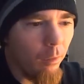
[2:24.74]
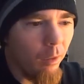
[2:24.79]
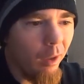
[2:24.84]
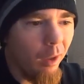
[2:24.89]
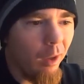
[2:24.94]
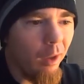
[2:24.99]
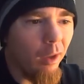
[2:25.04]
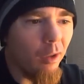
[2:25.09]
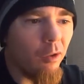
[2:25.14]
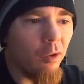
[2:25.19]

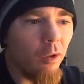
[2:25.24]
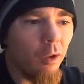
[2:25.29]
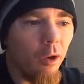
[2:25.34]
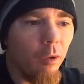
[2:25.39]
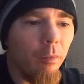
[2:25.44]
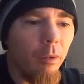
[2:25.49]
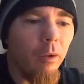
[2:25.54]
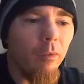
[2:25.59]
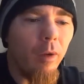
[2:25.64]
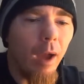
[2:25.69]
it is a
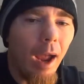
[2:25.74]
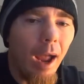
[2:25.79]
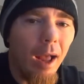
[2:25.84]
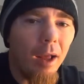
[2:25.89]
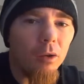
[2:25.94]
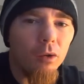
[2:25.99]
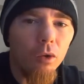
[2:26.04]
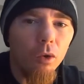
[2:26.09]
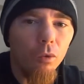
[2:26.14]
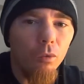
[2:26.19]
little bit of a
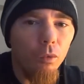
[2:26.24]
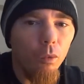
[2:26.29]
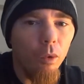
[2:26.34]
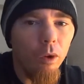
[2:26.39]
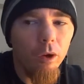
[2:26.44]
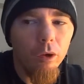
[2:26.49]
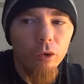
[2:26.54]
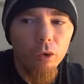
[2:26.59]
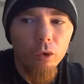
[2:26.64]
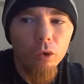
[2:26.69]
hassle if you
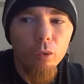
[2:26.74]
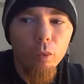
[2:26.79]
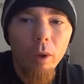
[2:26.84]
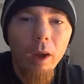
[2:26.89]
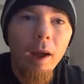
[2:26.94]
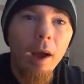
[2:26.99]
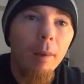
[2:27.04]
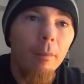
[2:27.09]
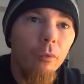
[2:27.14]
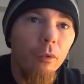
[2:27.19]
want to do it the
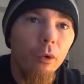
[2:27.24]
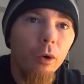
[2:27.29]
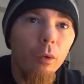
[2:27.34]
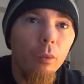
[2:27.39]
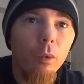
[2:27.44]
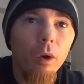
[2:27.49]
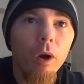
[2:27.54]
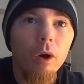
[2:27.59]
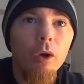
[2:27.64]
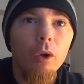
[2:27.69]
way I'm doing it,
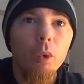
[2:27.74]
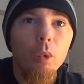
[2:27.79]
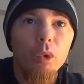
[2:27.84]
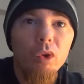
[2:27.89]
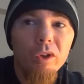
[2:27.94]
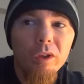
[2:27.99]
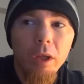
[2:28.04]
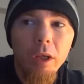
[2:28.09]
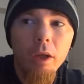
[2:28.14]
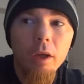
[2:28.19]
where you
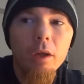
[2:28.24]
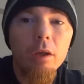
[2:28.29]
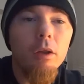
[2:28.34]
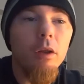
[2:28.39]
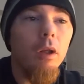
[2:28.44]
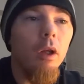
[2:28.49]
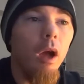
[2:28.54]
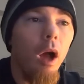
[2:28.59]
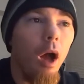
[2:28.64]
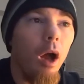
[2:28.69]
sync
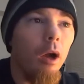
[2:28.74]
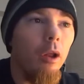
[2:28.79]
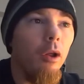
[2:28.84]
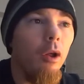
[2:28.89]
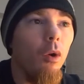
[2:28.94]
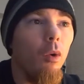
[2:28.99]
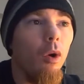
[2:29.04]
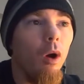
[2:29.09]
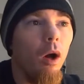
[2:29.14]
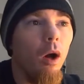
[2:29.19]
the
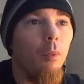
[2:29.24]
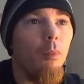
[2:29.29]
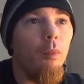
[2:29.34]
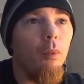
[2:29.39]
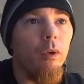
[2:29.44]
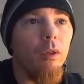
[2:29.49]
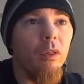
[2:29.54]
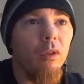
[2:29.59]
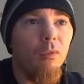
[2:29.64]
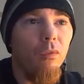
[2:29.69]
audio up
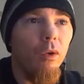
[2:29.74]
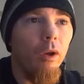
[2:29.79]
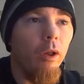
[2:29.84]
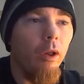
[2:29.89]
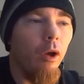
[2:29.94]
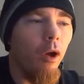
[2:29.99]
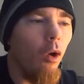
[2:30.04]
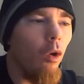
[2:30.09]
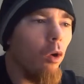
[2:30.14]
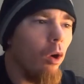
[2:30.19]
with the
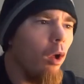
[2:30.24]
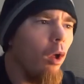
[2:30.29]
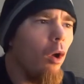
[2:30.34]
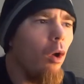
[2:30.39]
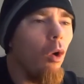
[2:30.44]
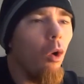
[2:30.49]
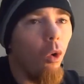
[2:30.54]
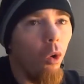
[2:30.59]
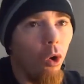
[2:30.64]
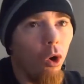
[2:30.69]
video,
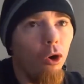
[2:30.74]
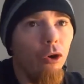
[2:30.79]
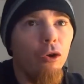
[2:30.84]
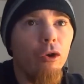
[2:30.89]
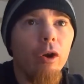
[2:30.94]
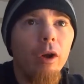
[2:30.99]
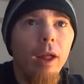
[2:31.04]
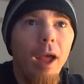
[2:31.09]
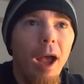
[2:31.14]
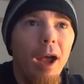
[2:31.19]
or
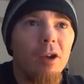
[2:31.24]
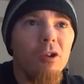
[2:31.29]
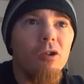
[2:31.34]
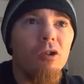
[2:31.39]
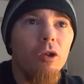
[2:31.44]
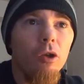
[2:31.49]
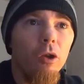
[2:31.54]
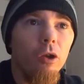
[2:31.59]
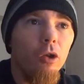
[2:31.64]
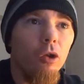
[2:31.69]
you can
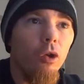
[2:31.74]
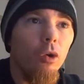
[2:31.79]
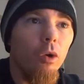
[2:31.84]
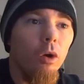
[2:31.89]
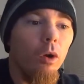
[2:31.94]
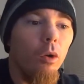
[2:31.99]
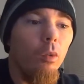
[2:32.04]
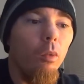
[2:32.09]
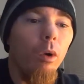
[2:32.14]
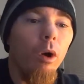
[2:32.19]
actually do
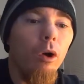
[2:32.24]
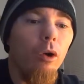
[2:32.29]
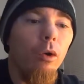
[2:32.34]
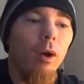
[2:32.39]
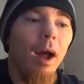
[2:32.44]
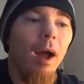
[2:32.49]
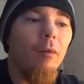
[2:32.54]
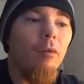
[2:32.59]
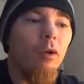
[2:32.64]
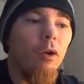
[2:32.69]
it where
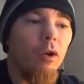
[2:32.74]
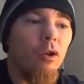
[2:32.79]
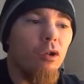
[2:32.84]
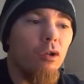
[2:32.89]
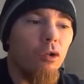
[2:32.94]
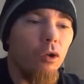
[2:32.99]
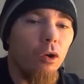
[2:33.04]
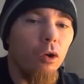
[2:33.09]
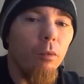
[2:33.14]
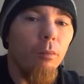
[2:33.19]
you have an
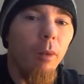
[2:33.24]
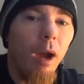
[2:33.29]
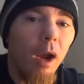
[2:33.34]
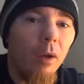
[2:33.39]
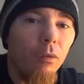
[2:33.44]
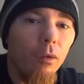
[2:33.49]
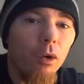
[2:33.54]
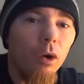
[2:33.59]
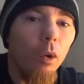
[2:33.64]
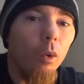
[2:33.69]
external
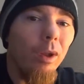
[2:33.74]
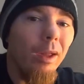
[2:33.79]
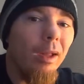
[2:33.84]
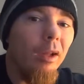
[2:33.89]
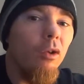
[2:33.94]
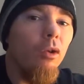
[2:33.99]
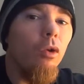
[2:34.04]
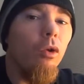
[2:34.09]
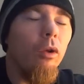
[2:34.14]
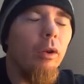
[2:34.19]
microphone go
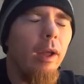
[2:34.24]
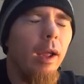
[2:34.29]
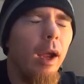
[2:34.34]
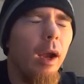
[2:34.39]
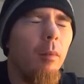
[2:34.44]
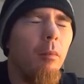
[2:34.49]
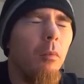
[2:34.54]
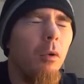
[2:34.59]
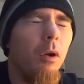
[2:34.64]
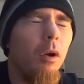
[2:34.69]
into the
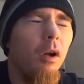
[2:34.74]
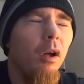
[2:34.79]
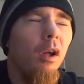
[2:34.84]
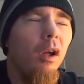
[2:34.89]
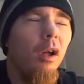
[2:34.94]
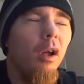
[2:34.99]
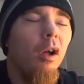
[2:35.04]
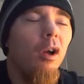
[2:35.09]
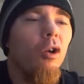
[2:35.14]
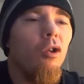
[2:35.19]
camera.
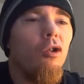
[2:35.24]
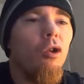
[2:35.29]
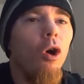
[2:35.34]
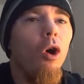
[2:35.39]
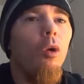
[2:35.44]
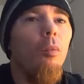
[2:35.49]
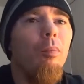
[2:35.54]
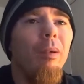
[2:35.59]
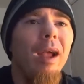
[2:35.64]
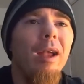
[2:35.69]

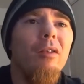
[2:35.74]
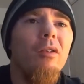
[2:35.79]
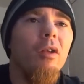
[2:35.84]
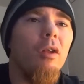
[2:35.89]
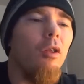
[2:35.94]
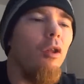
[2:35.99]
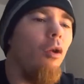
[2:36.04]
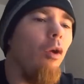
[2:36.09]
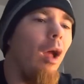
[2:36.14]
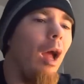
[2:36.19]
So
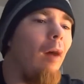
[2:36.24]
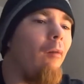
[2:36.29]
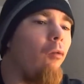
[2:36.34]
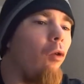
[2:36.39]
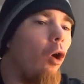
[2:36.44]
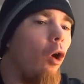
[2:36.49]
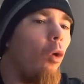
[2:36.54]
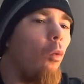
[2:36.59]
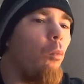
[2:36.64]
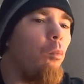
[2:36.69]
basically you have
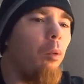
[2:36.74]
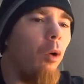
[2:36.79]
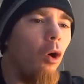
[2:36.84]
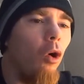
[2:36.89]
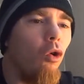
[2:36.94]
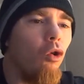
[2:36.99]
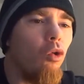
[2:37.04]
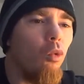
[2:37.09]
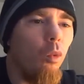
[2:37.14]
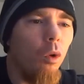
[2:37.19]
no
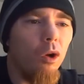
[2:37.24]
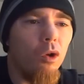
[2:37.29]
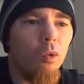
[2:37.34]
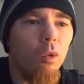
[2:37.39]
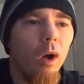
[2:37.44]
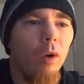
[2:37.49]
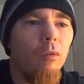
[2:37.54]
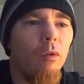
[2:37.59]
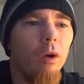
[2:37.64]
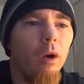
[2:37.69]
post
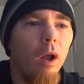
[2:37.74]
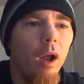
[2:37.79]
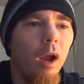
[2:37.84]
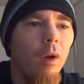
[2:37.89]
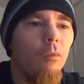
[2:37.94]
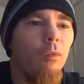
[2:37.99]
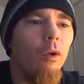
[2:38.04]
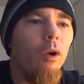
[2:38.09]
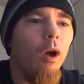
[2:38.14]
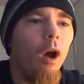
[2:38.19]
whatsoever, and
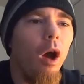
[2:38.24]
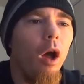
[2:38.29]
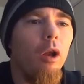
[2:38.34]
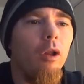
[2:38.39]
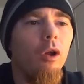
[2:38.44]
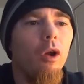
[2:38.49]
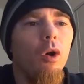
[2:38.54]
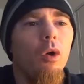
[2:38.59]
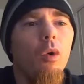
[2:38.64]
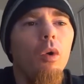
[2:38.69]
every
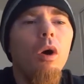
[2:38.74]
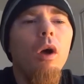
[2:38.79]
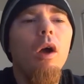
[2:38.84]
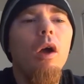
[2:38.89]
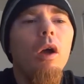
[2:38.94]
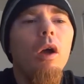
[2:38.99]
audio